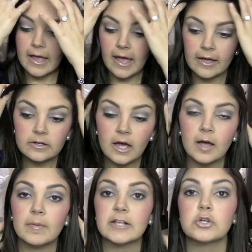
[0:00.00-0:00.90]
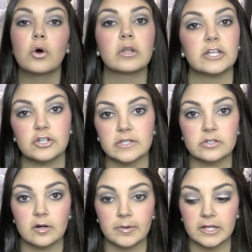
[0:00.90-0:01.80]
and um, I totally
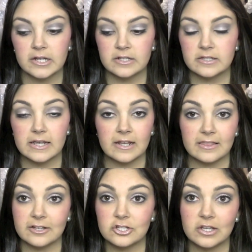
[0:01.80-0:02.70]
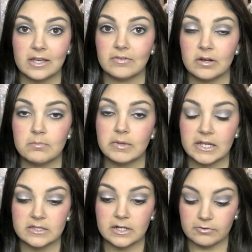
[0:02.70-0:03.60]
trust her opinion and I think she gave an
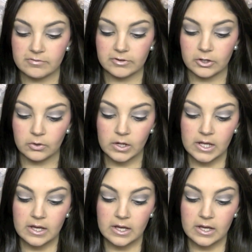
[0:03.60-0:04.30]
amazing review.